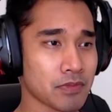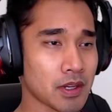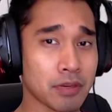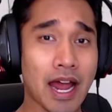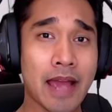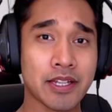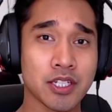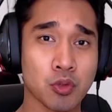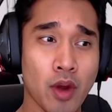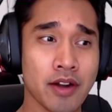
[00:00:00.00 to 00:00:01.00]
But I
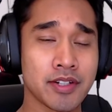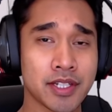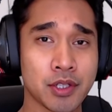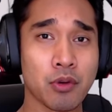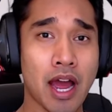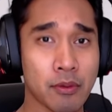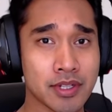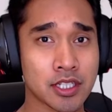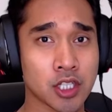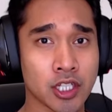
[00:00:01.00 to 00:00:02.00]
swear to you, I
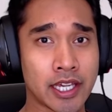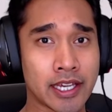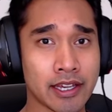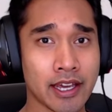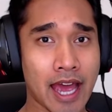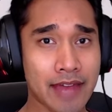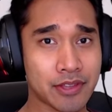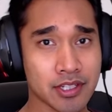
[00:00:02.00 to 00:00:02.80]
was looking at the